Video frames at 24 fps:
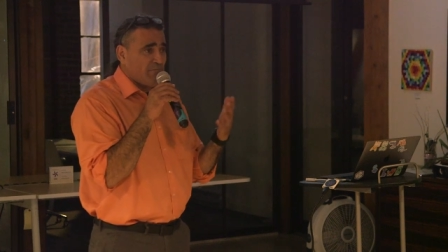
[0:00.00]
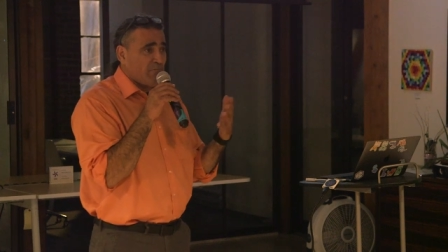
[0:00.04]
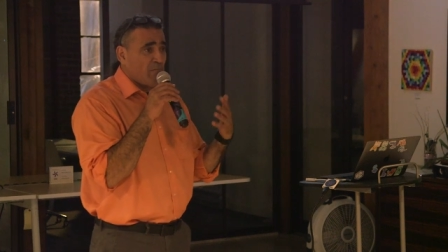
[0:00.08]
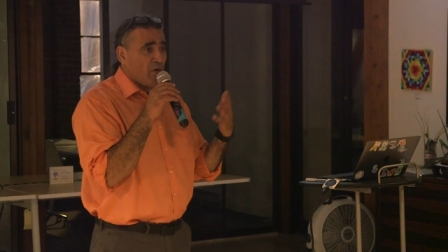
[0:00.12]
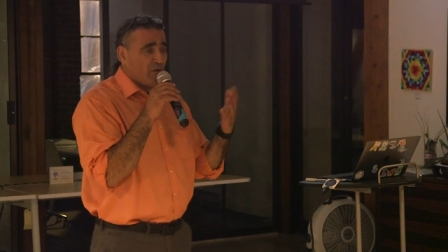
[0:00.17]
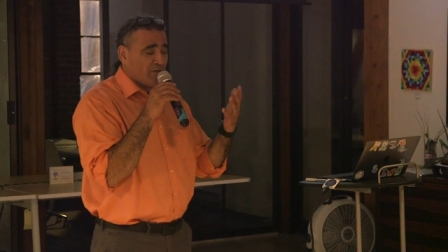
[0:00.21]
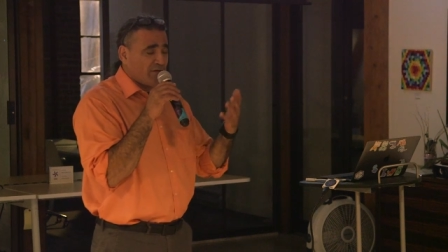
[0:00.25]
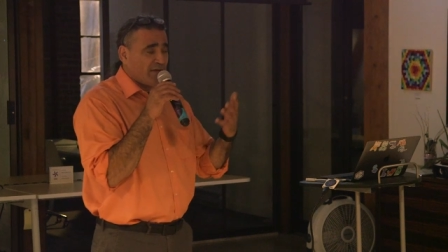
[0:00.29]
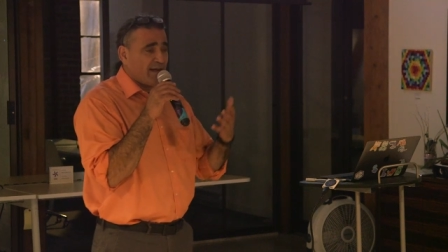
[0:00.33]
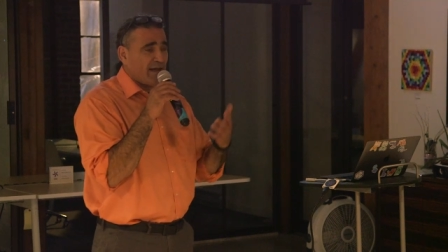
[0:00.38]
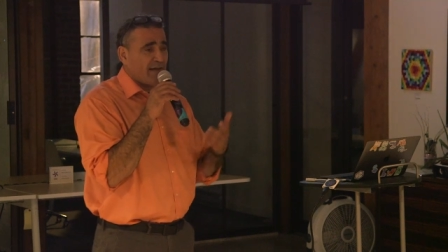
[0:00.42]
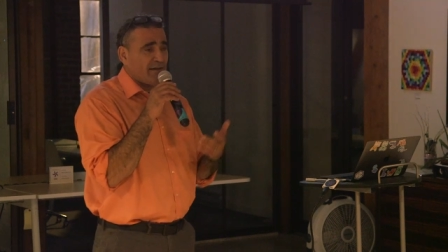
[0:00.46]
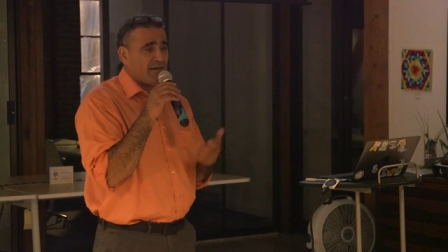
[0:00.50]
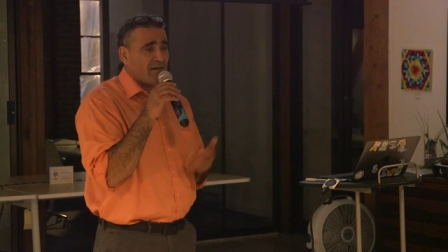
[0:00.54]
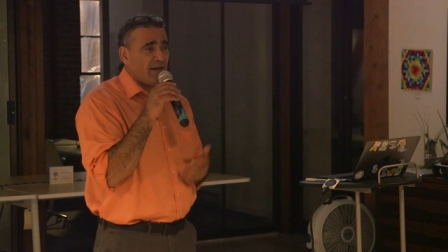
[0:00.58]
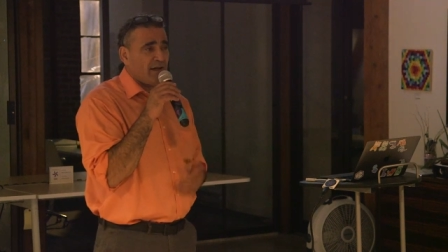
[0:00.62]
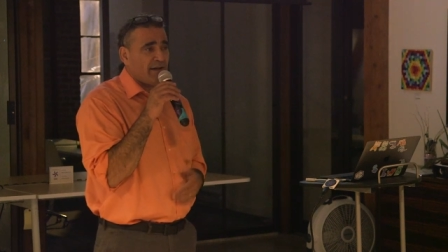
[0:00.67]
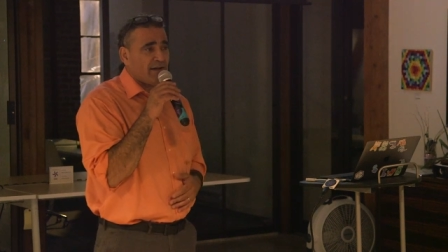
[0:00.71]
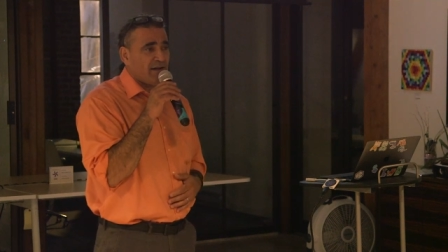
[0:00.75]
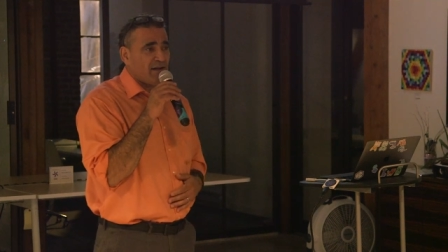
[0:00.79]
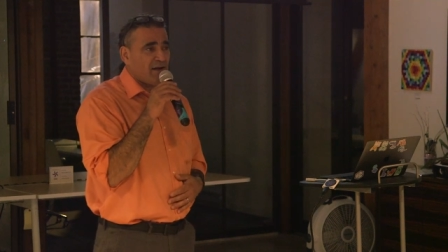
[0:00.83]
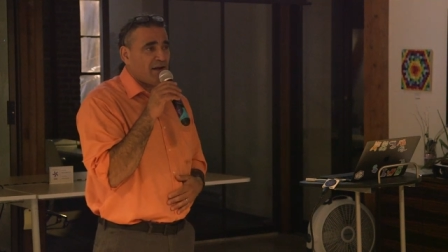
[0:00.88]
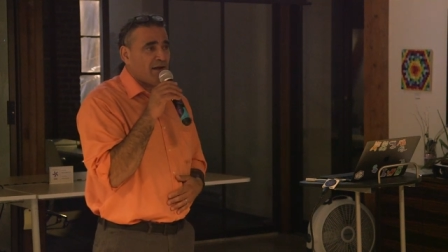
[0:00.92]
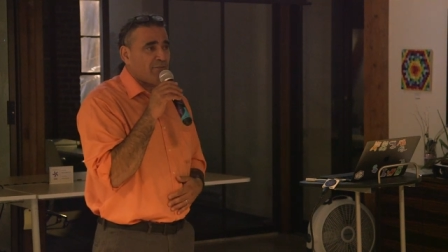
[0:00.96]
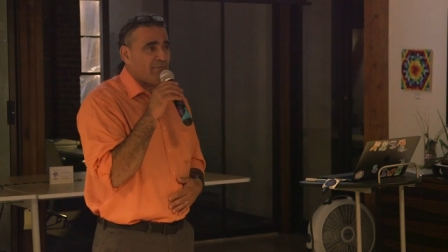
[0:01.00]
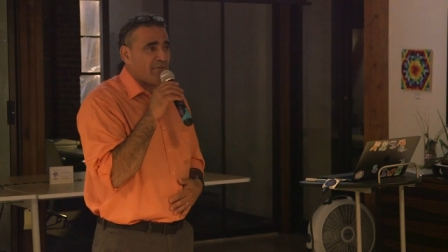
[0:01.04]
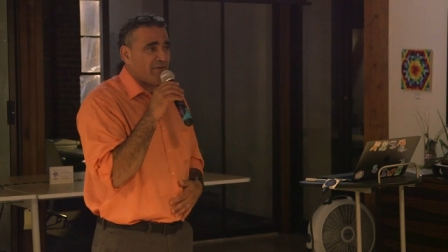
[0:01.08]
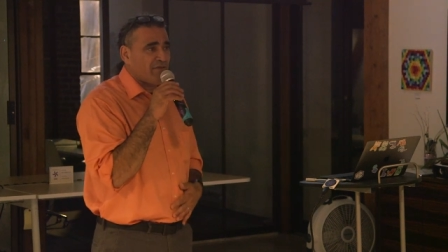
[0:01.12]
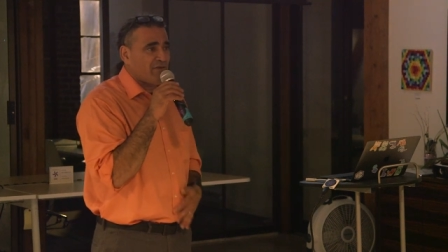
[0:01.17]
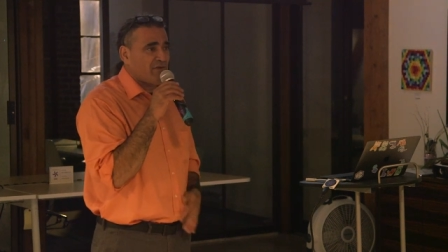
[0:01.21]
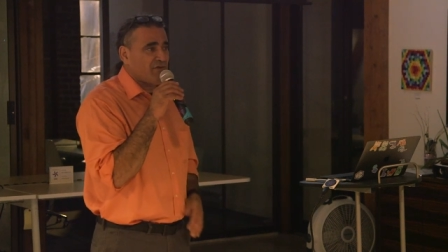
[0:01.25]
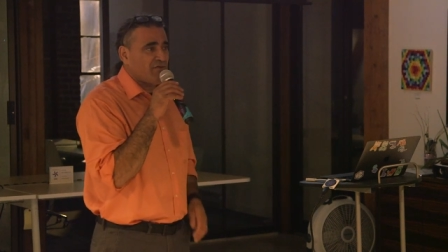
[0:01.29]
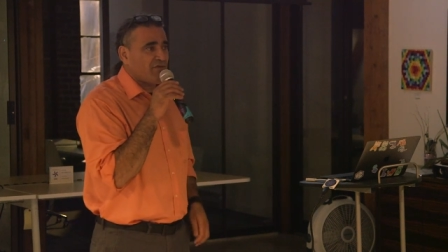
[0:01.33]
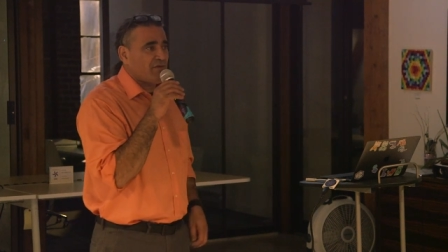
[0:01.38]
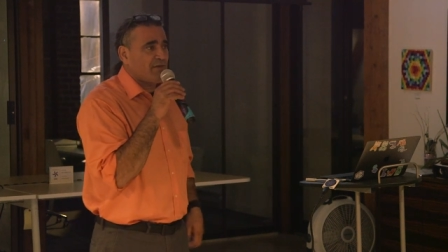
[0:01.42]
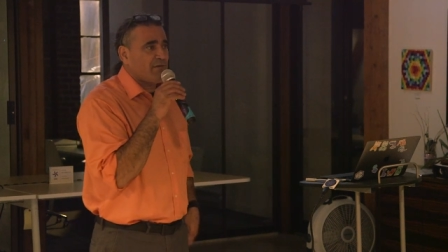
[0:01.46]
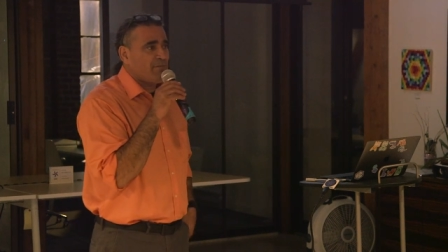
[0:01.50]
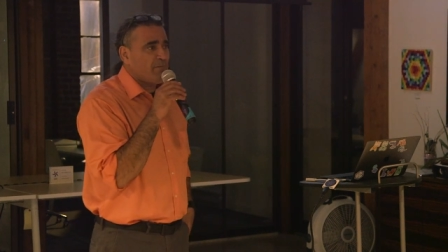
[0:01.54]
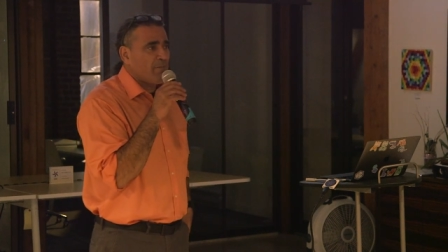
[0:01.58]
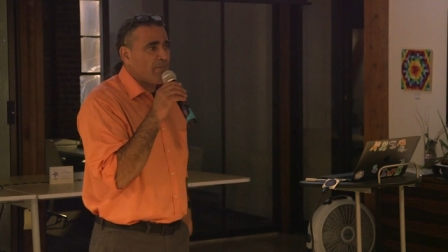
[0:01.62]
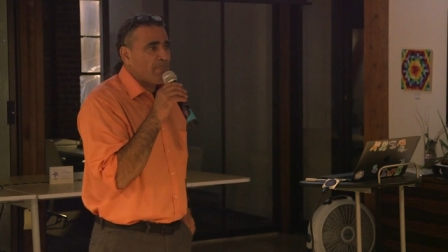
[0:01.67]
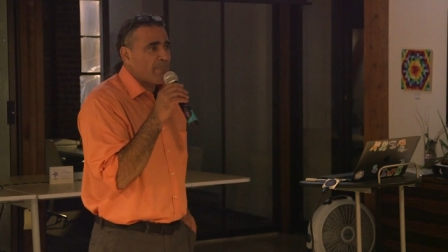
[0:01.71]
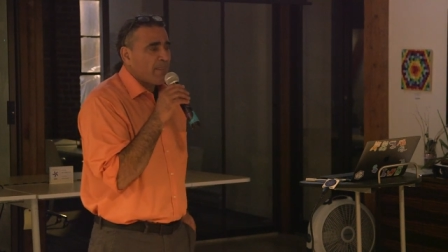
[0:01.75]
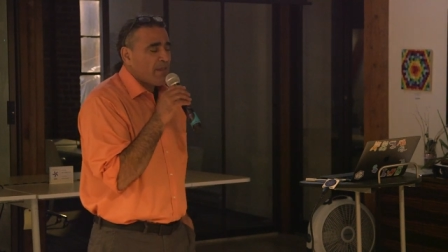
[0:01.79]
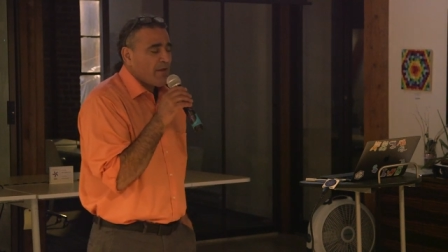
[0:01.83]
multi-line composition.